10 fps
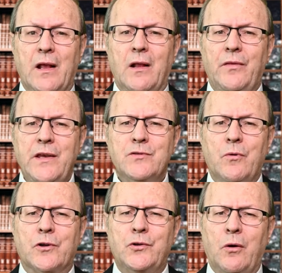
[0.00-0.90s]
These
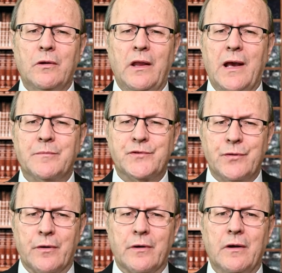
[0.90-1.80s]
were totally
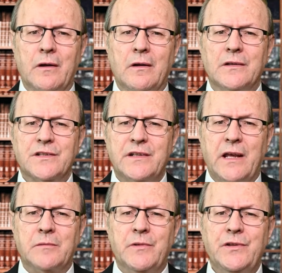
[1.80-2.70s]
absurd
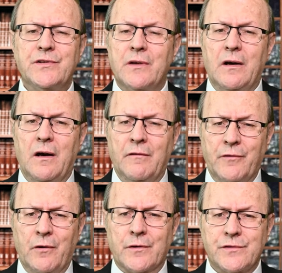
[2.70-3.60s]
statements, of
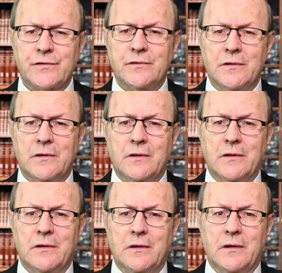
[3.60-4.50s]
course,
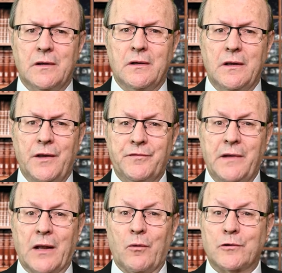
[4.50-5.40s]
if
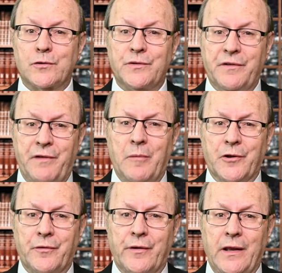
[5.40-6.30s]
not also
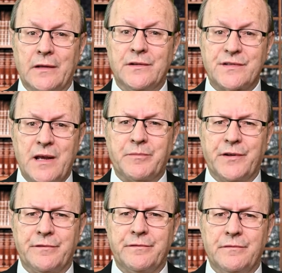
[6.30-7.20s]
defamatory and deceptive.